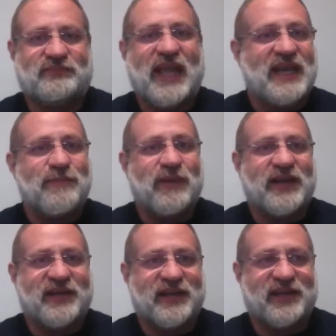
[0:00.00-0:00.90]

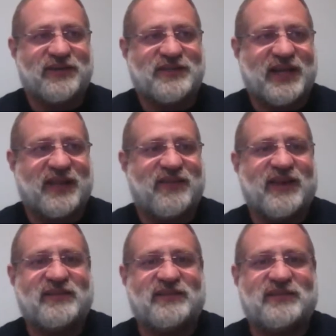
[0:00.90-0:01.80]
Anybody could understand
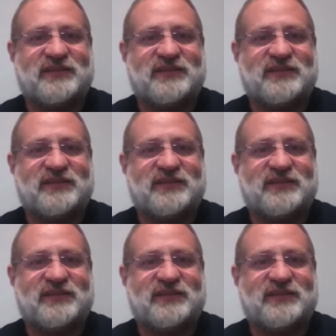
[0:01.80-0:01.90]
that.